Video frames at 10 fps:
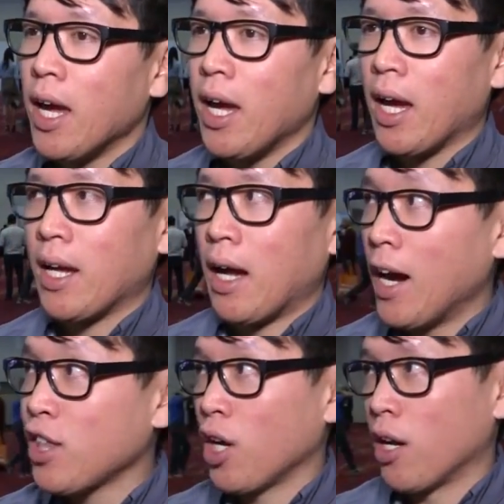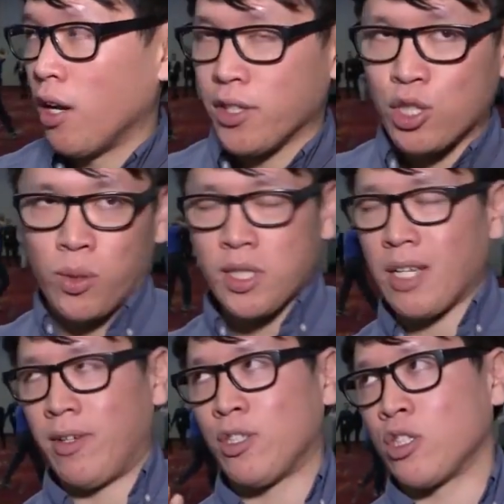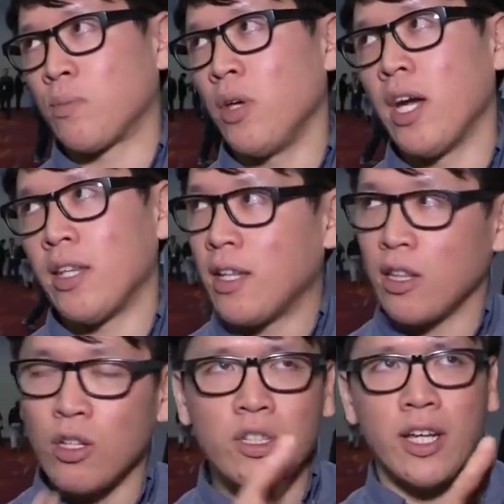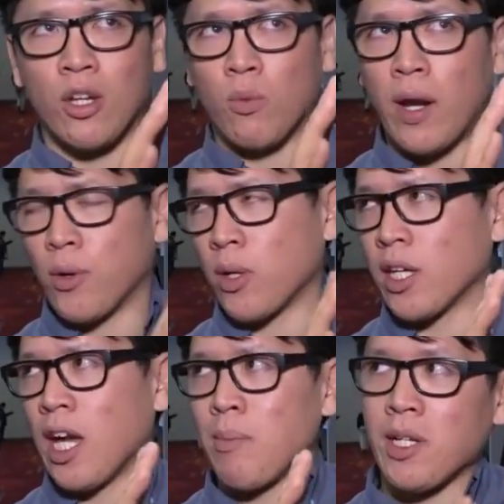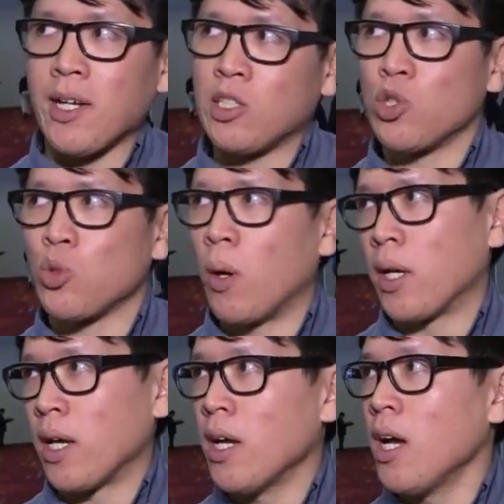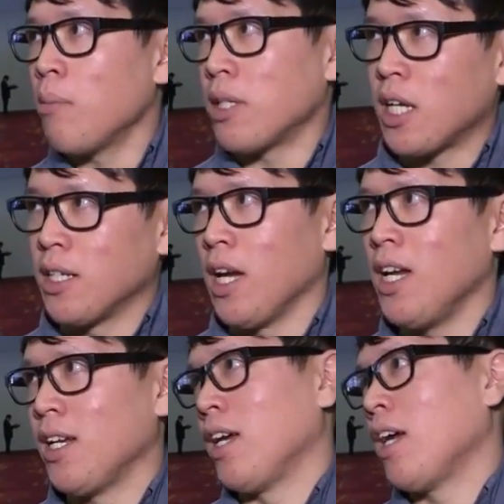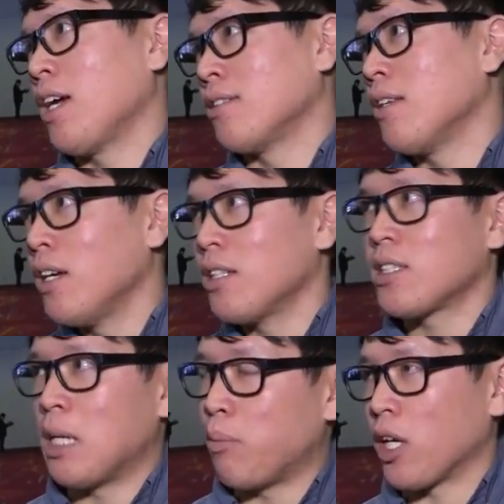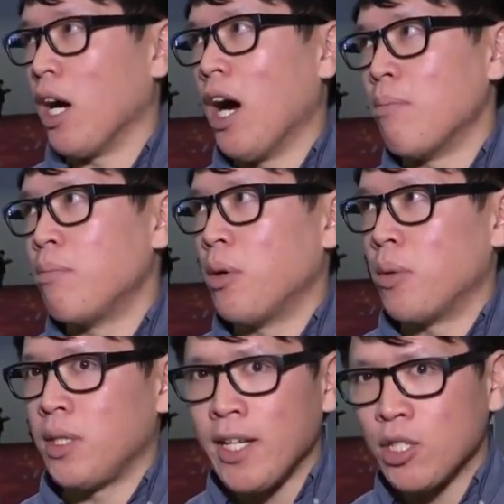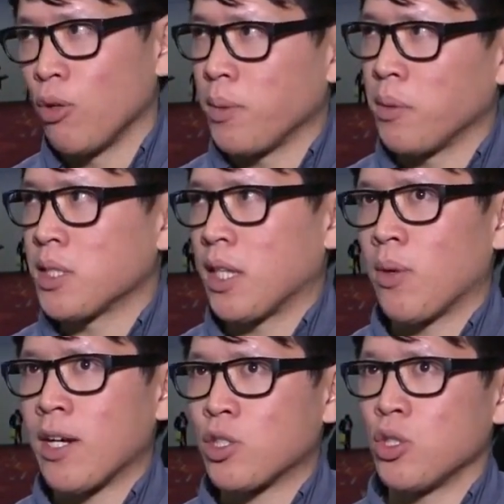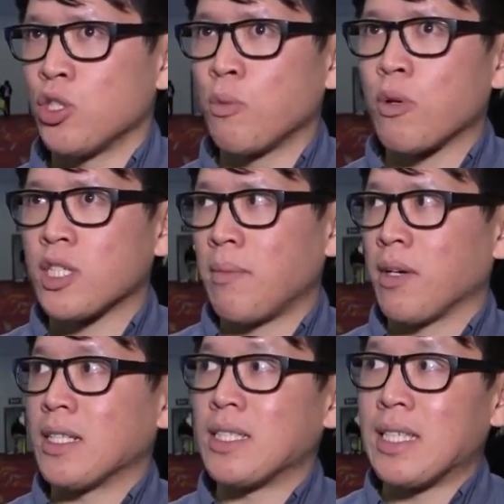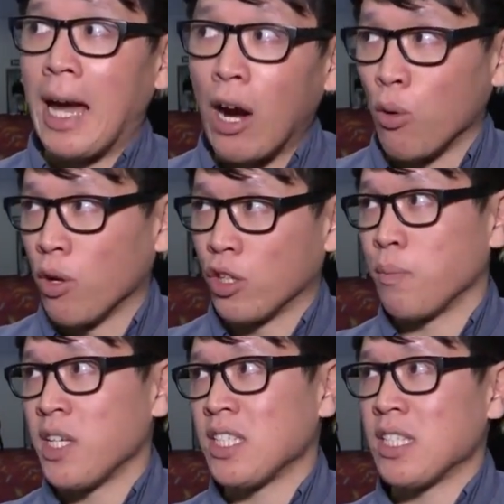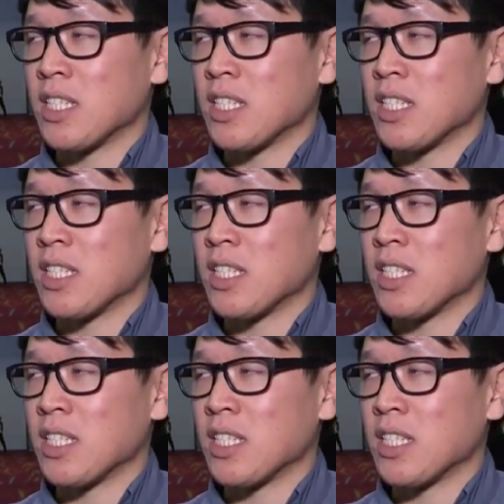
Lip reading: And I thought on this 27-inch display, it looked like they were rendering the game at 1920 by 1080 and sampling up. But what Nate told me was that they're actually super sampling down on the PC side.